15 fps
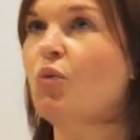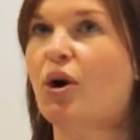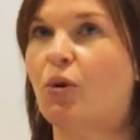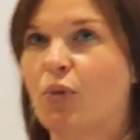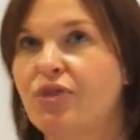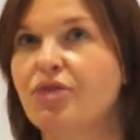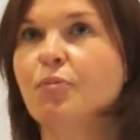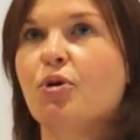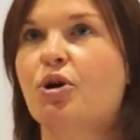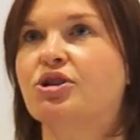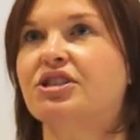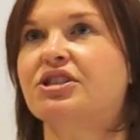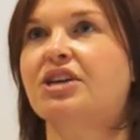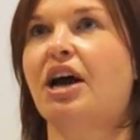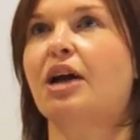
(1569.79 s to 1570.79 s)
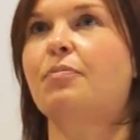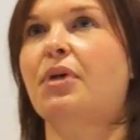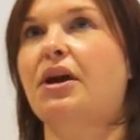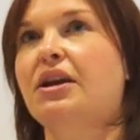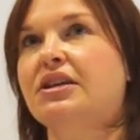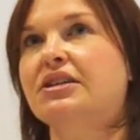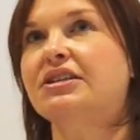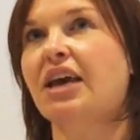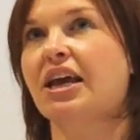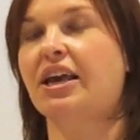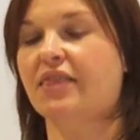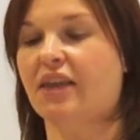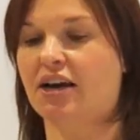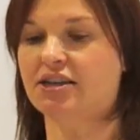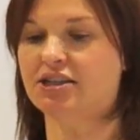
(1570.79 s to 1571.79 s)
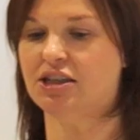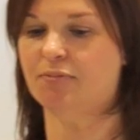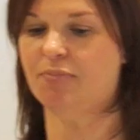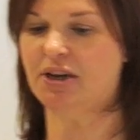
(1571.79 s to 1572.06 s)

work with the prototyping and taking that into the